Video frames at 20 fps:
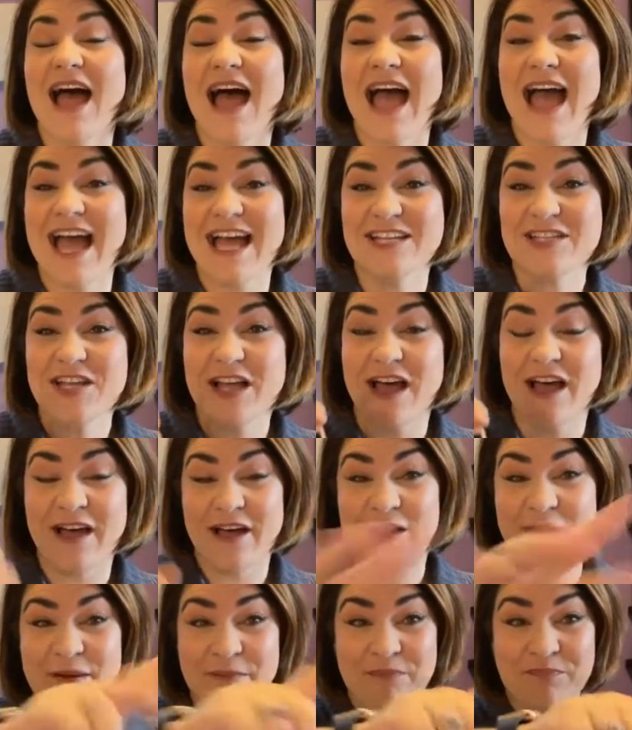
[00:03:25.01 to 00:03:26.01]
Hash,
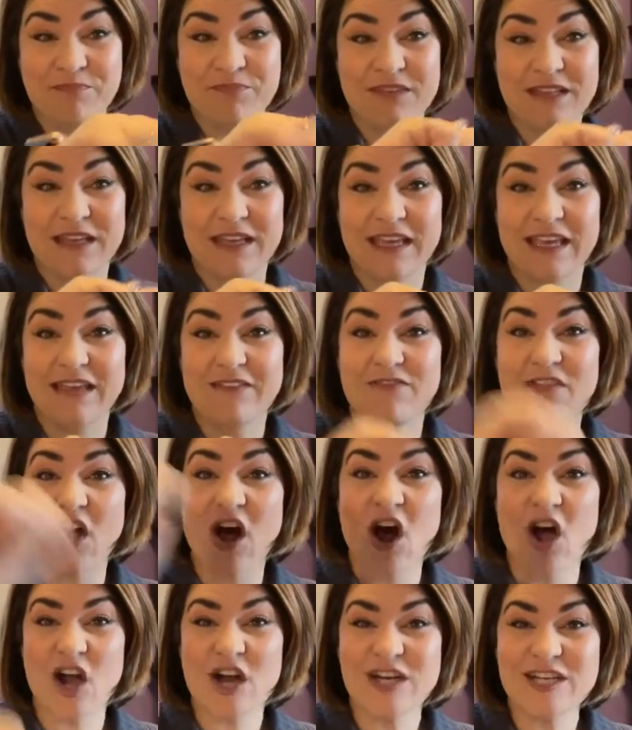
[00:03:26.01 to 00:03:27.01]
um, give the
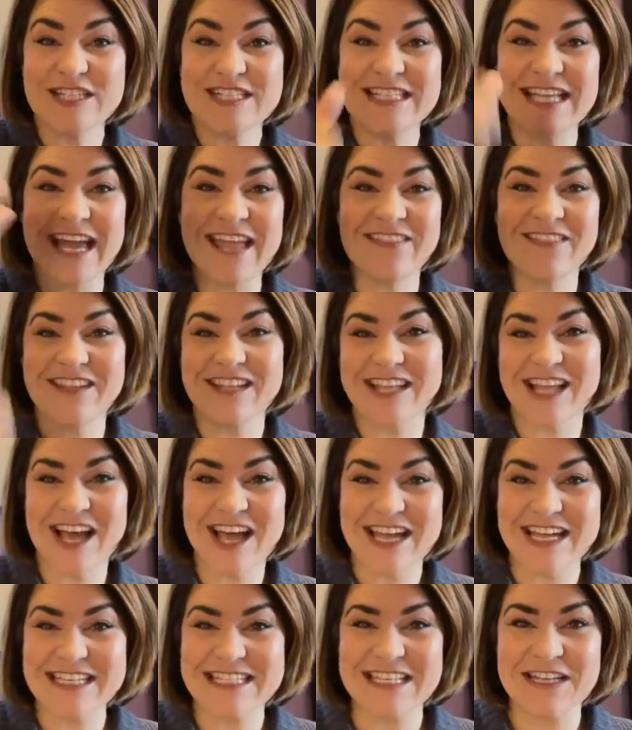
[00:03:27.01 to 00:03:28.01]
hearts and the
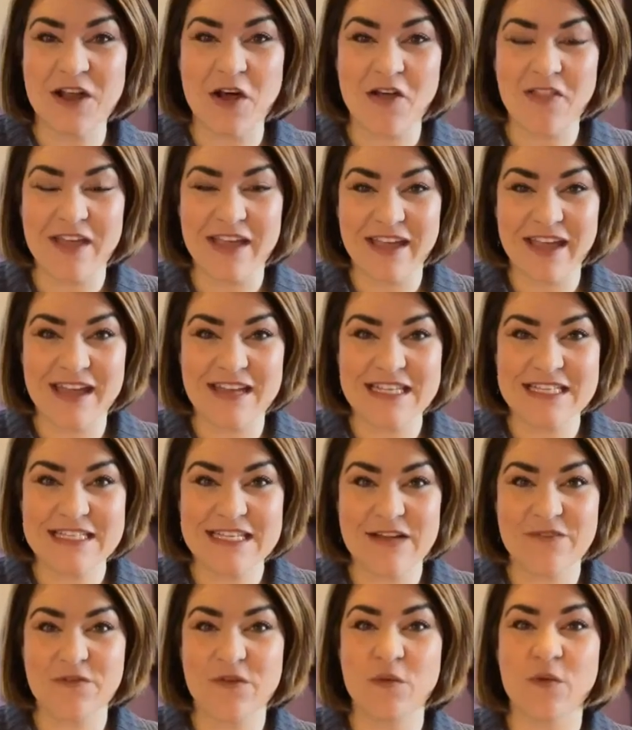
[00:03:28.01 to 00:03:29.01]
likes and all that kind of
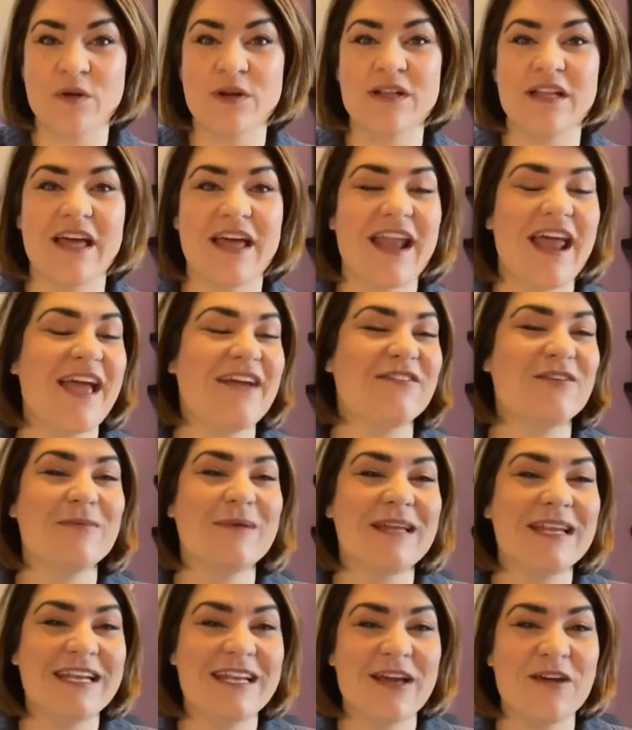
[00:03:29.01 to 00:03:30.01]
stuff. We want to let
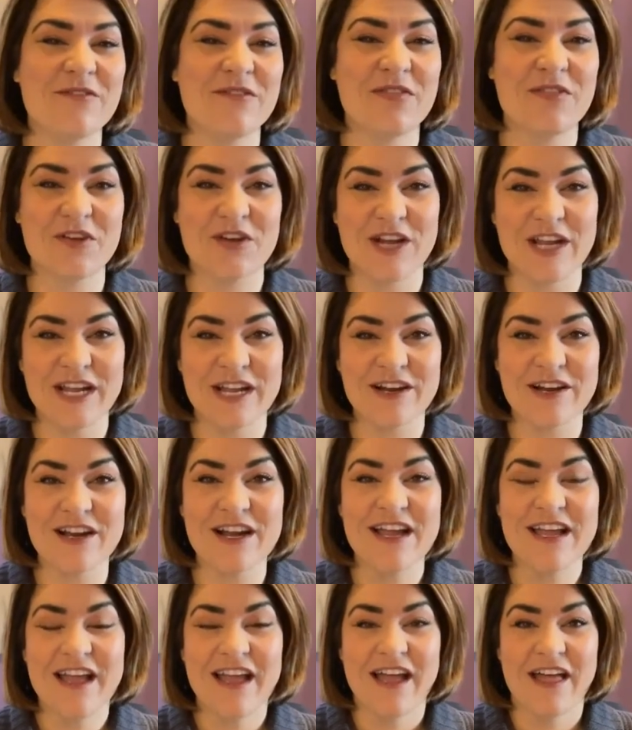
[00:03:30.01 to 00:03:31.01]
everybody know that they're
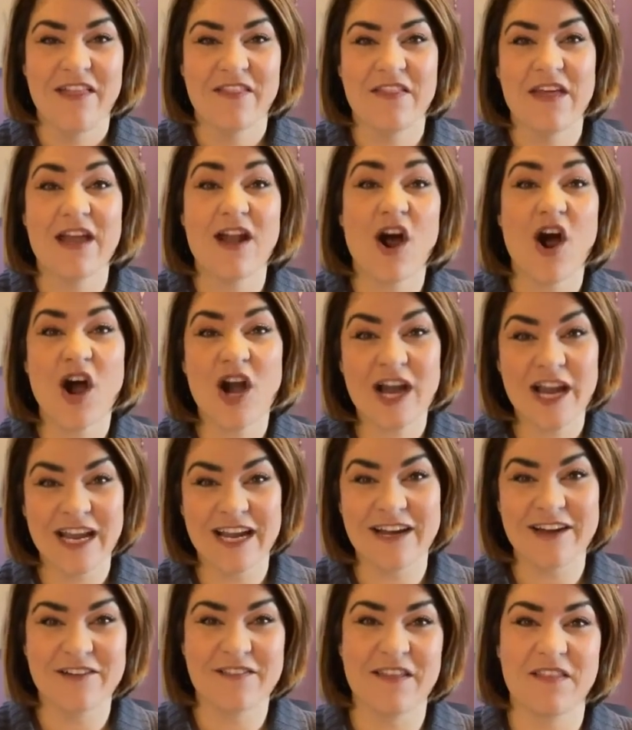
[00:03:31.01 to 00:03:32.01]
here, that are
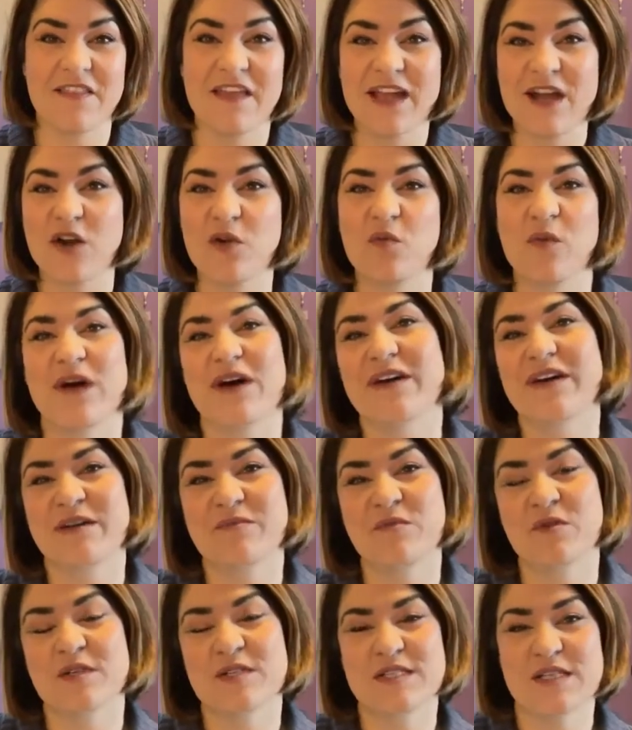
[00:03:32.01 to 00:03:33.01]
here, that they are
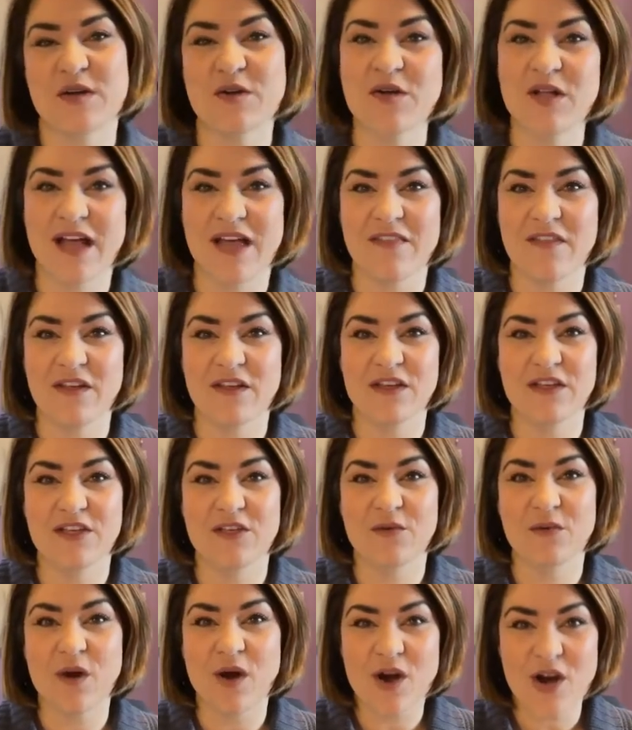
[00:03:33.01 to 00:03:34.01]
welcome. We're so glad that
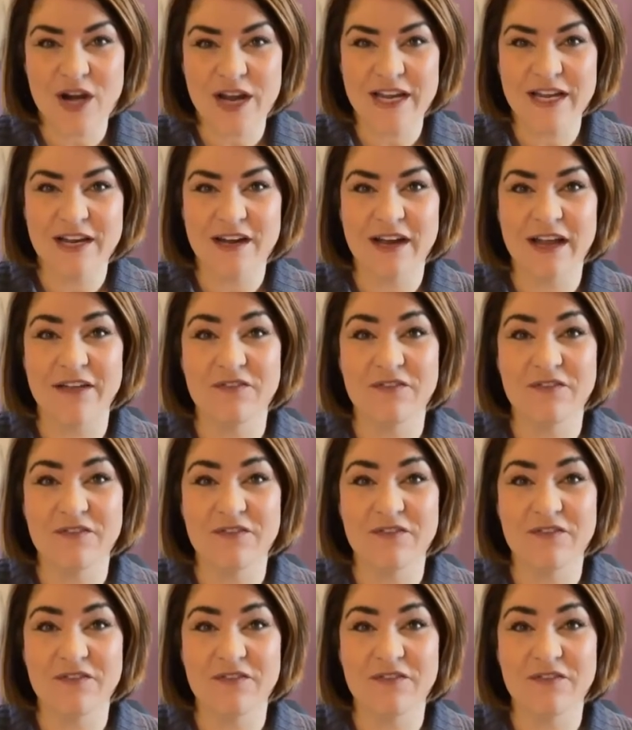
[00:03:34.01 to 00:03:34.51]
you are here.